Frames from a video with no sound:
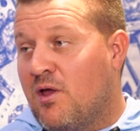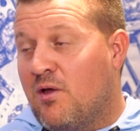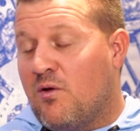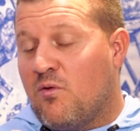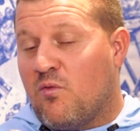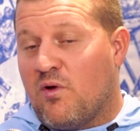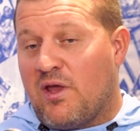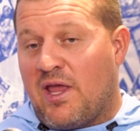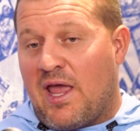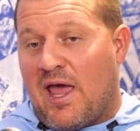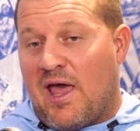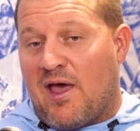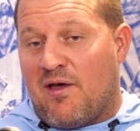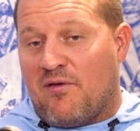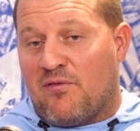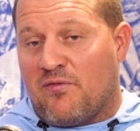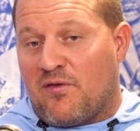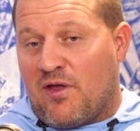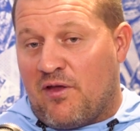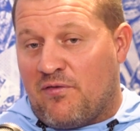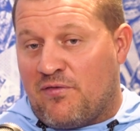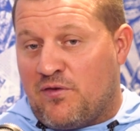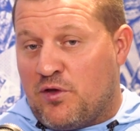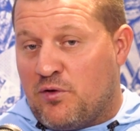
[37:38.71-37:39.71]
We have
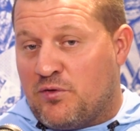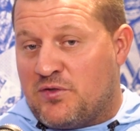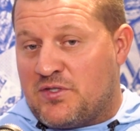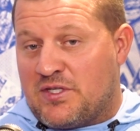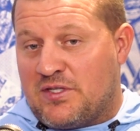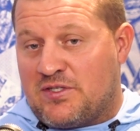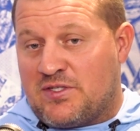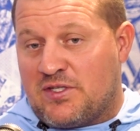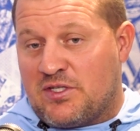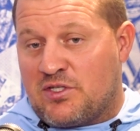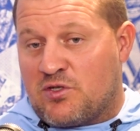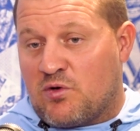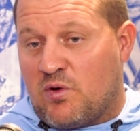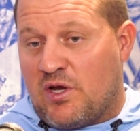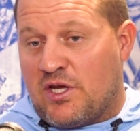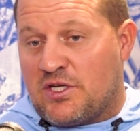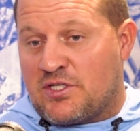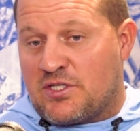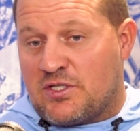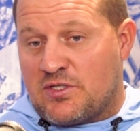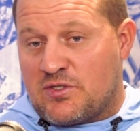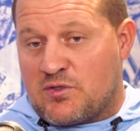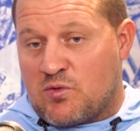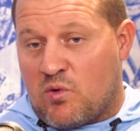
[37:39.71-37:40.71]
a few
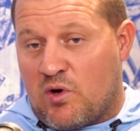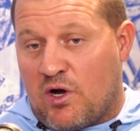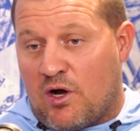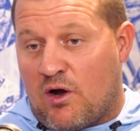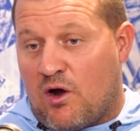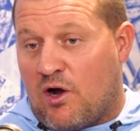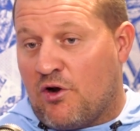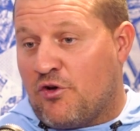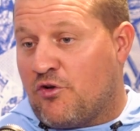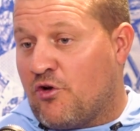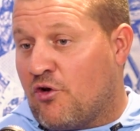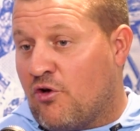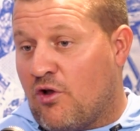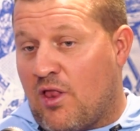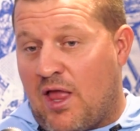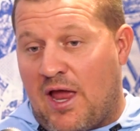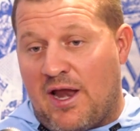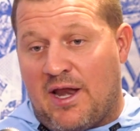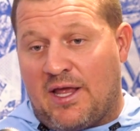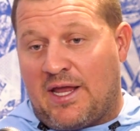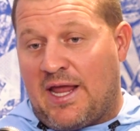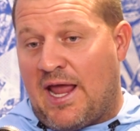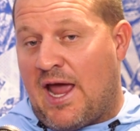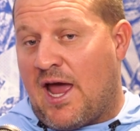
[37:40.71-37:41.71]
situations where our
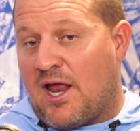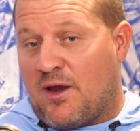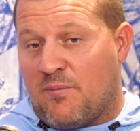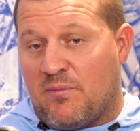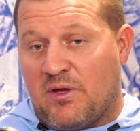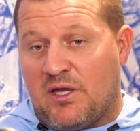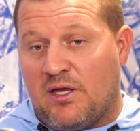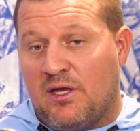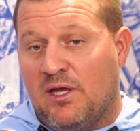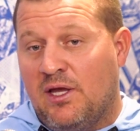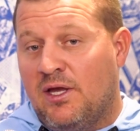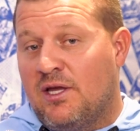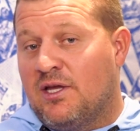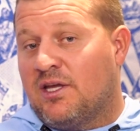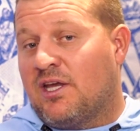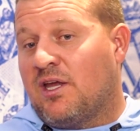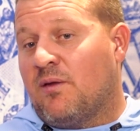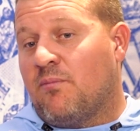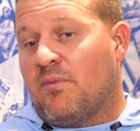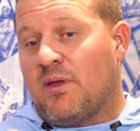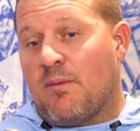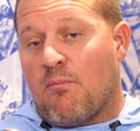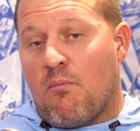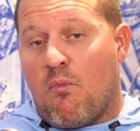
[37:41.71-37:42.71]
Dura-Line Academy
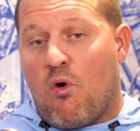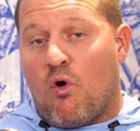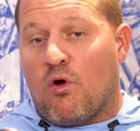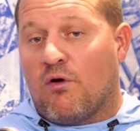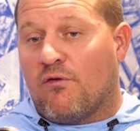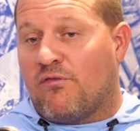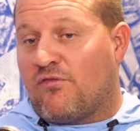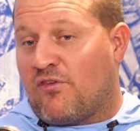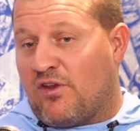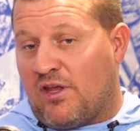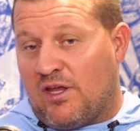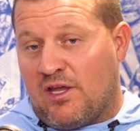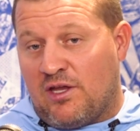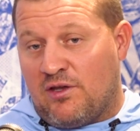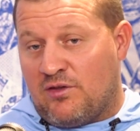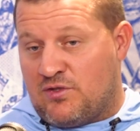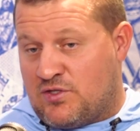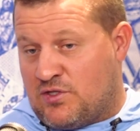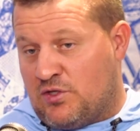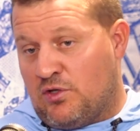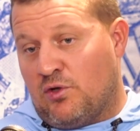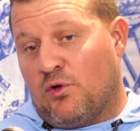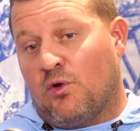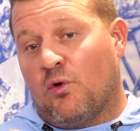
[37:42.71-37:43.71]
can be morphed
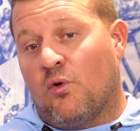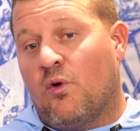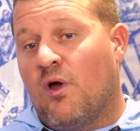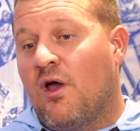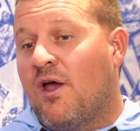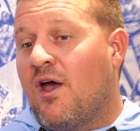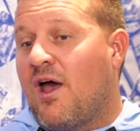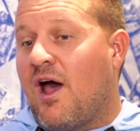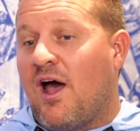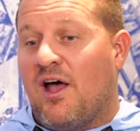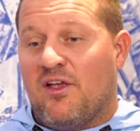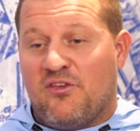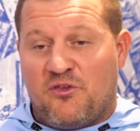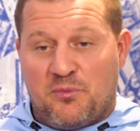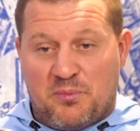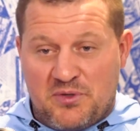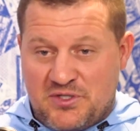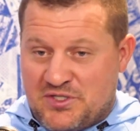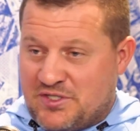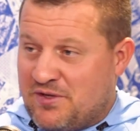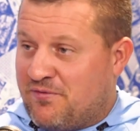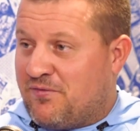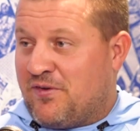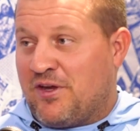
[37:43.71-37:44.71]
into a
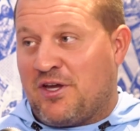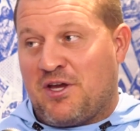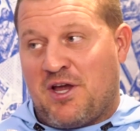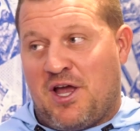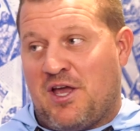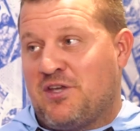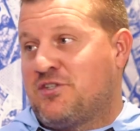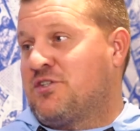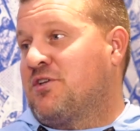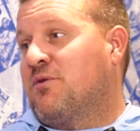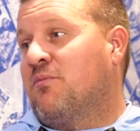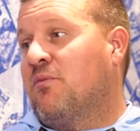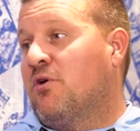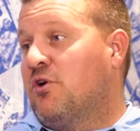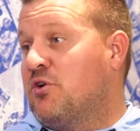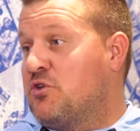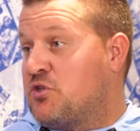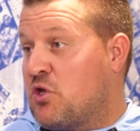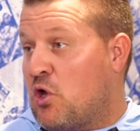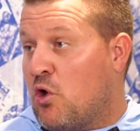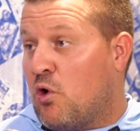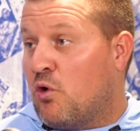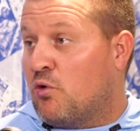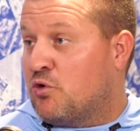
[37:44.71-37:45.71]
specific
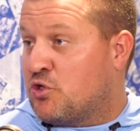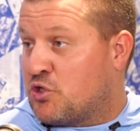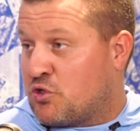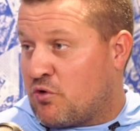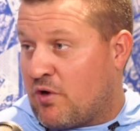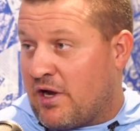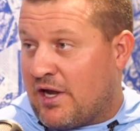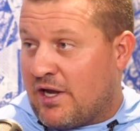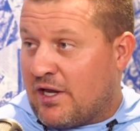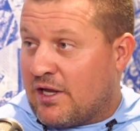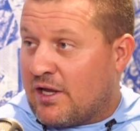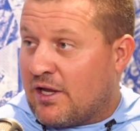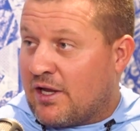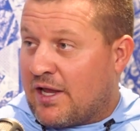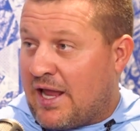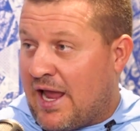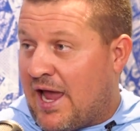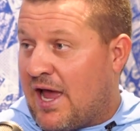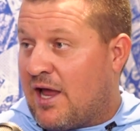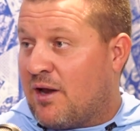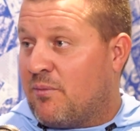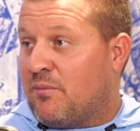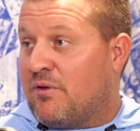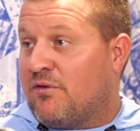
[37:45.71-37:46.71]
customer's own training
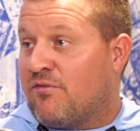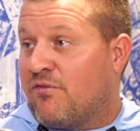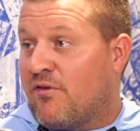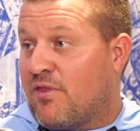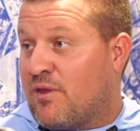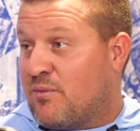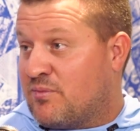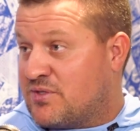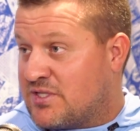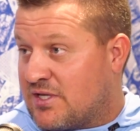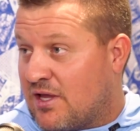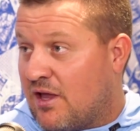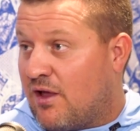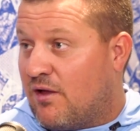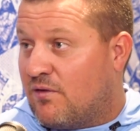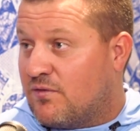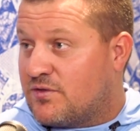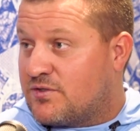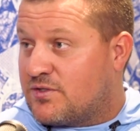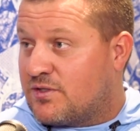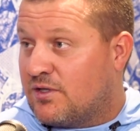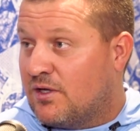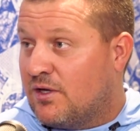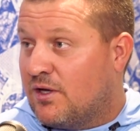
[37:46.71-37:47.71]
academy for
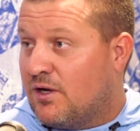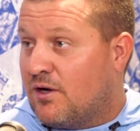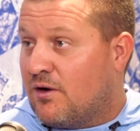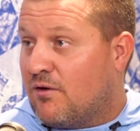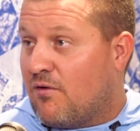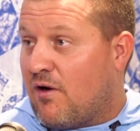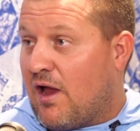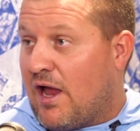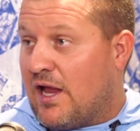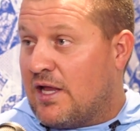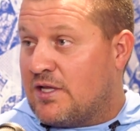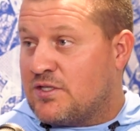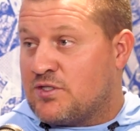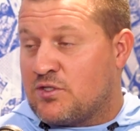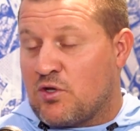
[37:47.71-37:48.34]
themselves. Right.